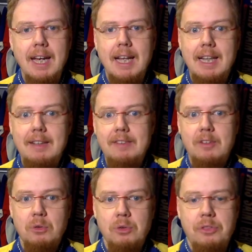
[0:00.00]
Let's
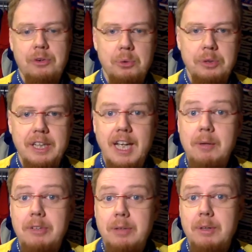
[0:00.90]
go through the
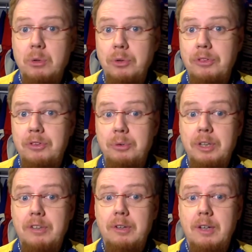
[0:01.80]
games and I'll go through
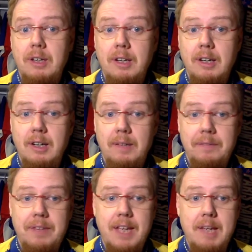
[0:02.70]
it um,
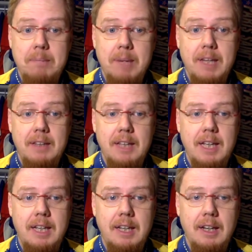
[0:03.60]
day by
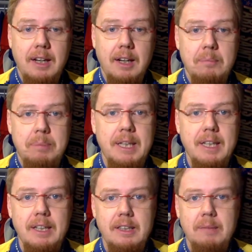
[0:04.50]
day, uh,
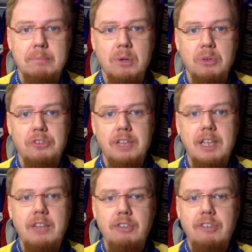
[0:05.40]
picking the most
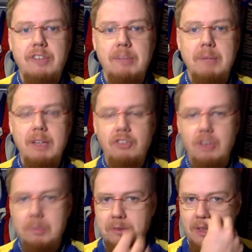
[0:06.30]
interesting
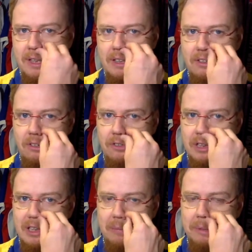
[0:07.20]
matchups and also a
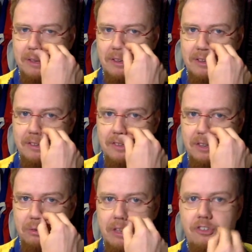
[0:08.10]
little bit on the
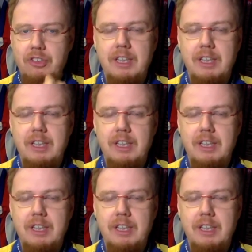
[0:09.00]
situation